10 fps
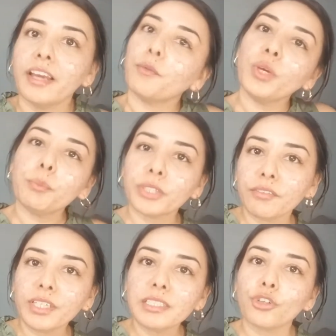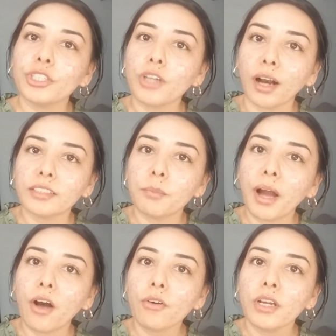We previously talked
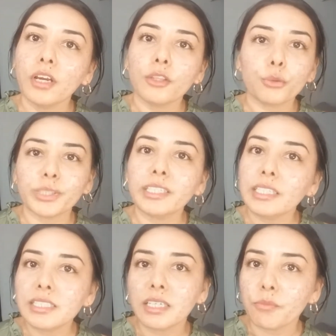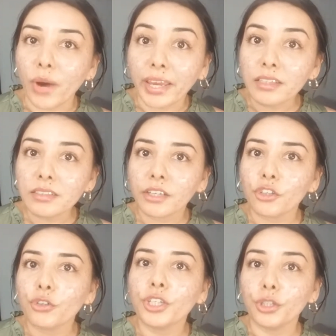about 3 easy ways that
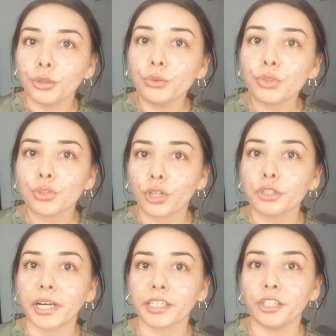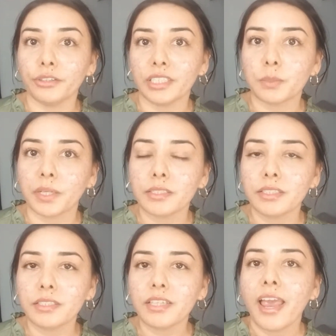you can use to start tracking your
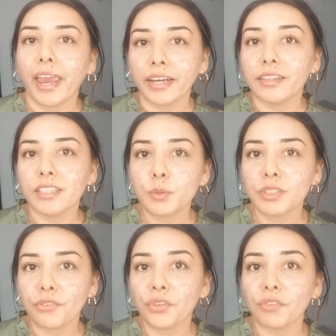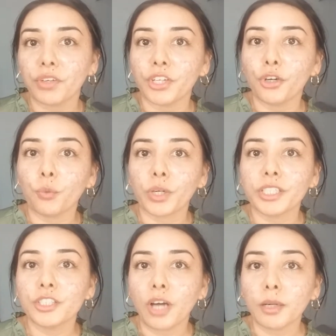expenses, and in this specific video we're
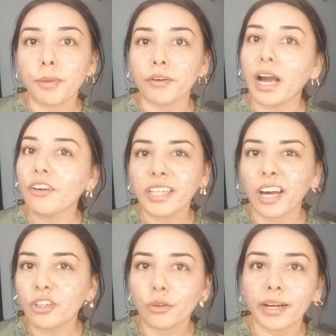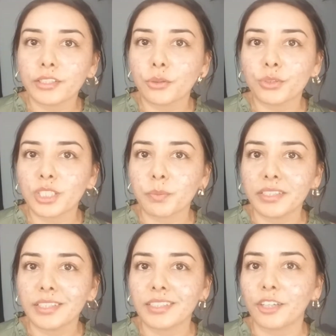going to talk about how to categorize those
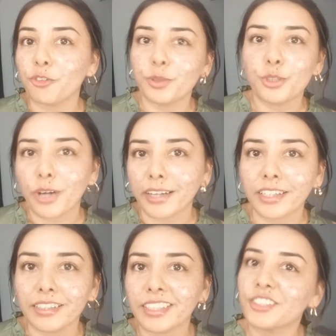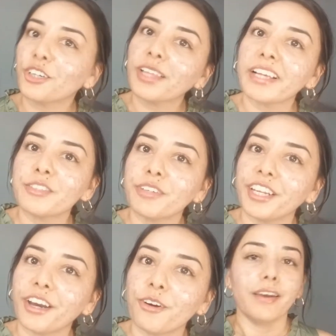expenses that you've been tracking since our last
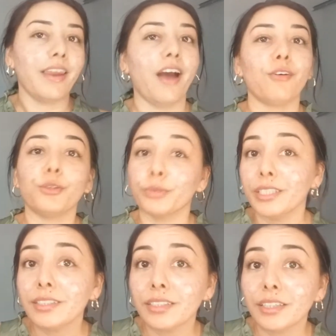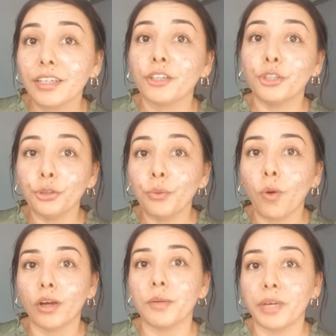video. Now, the reason you
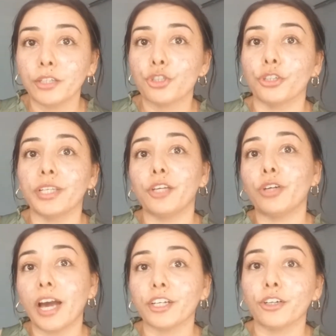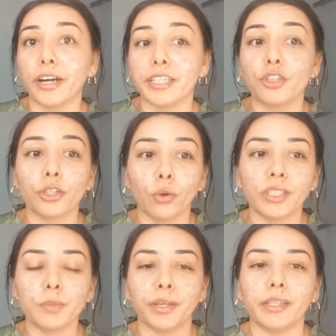want to make sure that you categorize your
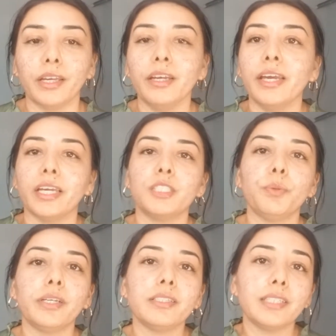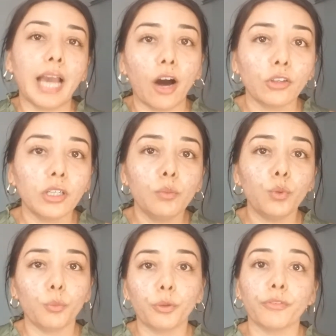spending is because the outcome
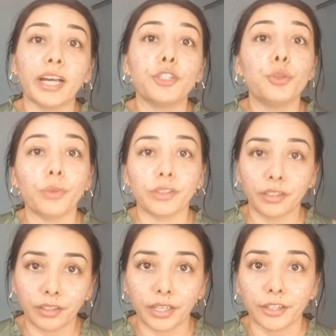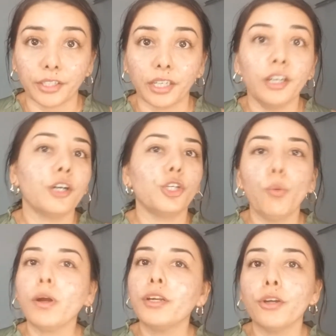will provide you with clarity. You
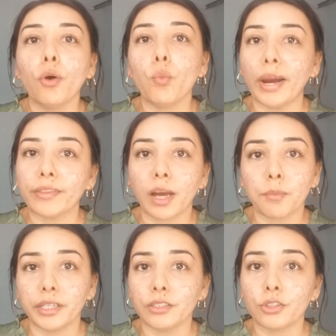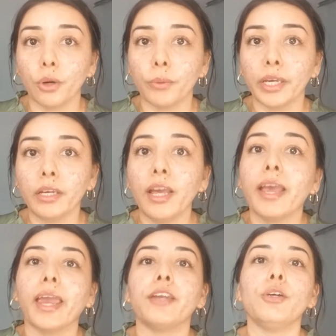want to know where that money's going,
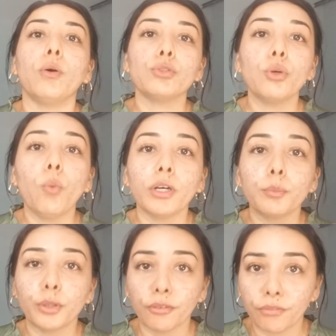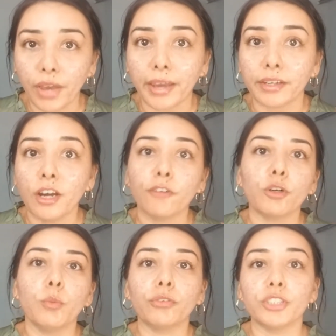and you also want to prevent
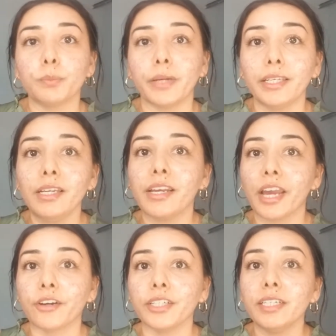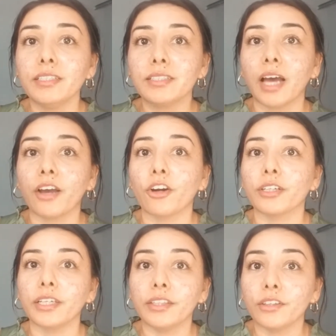from overspending in areas that are
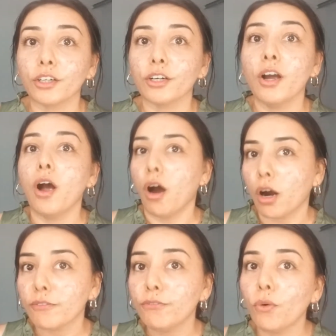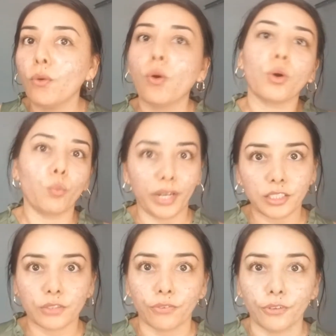either harmful or
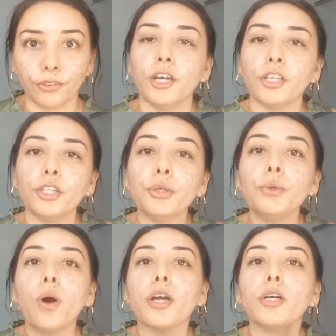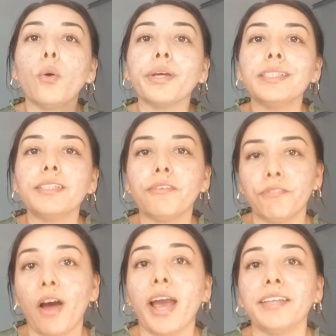wasteful. You are going to
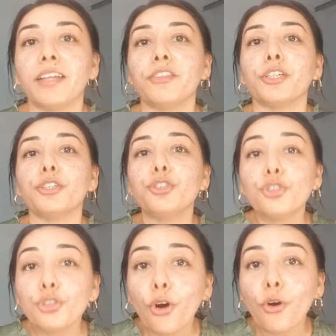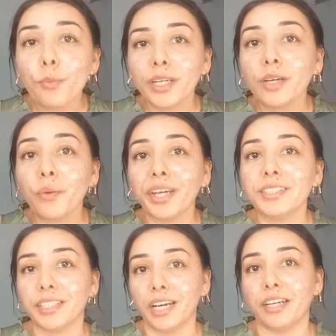find that there are so many ways
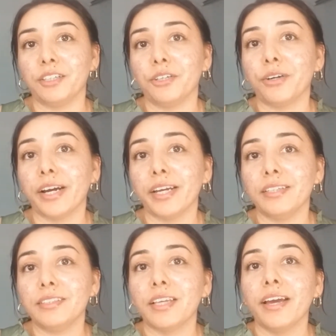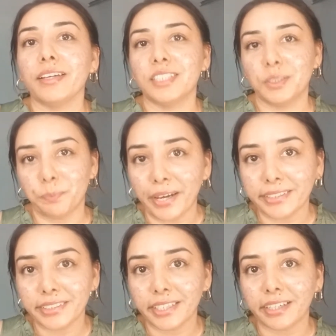to categorize
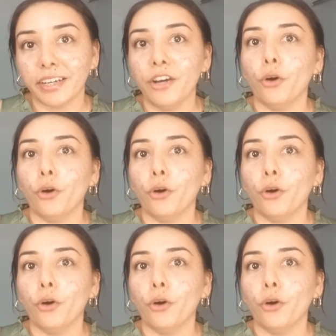spending.